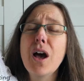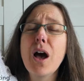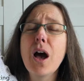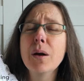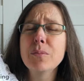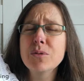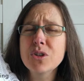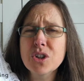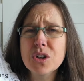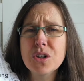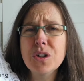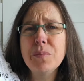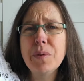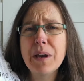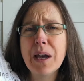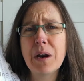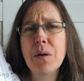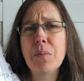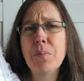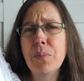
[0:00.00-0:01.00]
I'm sure you'll be
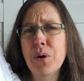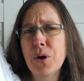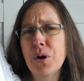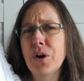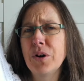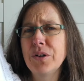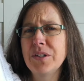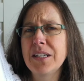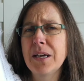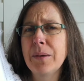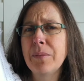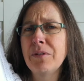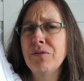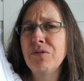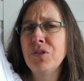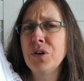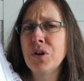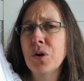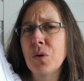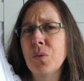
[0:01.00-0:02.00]
able to borrow some
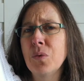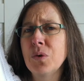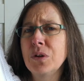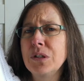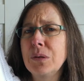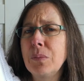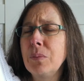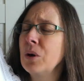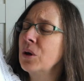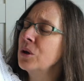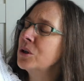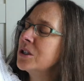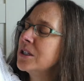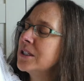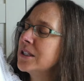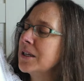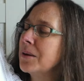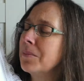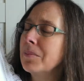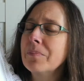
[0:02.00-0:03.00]
if you don't want to purchase
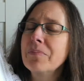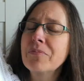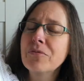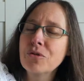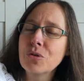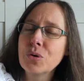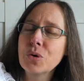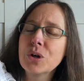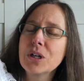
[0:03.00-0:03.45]
some for